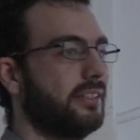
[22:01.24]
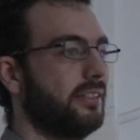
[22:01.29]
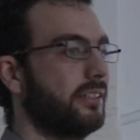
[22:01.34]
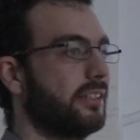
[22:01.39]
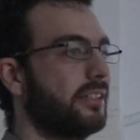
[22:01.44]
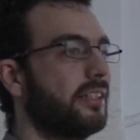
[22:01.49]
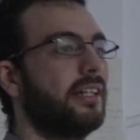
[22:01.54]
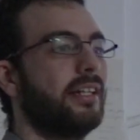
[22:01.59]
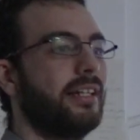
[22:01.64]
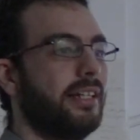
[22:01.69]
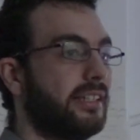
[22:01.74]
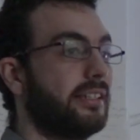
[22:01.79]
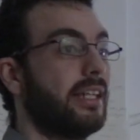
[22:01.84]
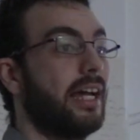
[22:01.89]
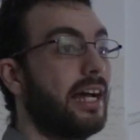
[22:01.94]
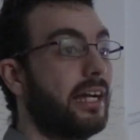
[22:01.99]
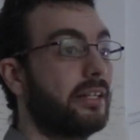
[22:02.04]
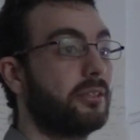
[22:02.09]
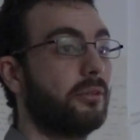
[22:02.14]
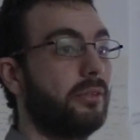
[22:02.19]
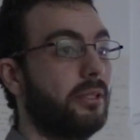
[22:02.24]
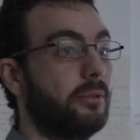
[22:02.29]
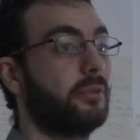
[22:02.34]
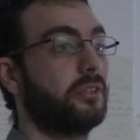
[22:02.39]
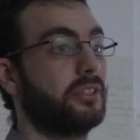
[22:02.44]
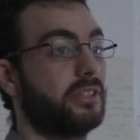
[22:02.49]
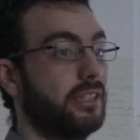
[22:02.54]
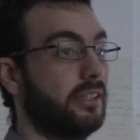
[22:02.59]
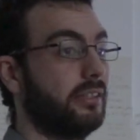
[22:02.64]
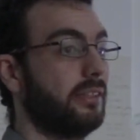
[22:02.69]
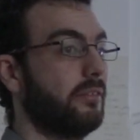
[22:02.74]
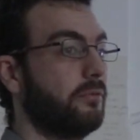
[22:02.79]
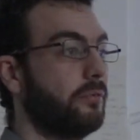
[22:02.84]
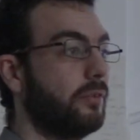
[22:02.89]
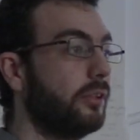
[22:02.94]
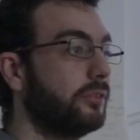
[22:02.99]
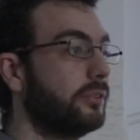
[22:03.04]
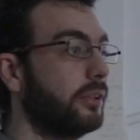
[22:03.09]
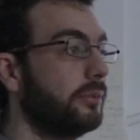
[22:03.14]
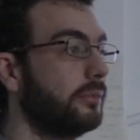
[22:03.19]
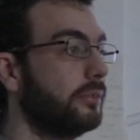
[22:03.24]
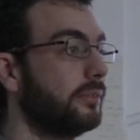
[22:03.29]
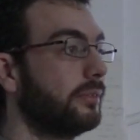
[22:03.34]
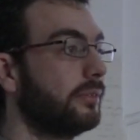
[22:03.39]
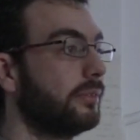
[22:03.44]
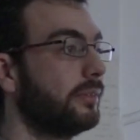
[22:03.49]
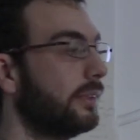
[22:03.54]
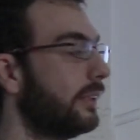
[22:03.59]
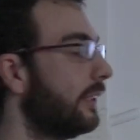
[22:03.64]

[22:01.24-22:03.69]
guesses is actually what's in the photo,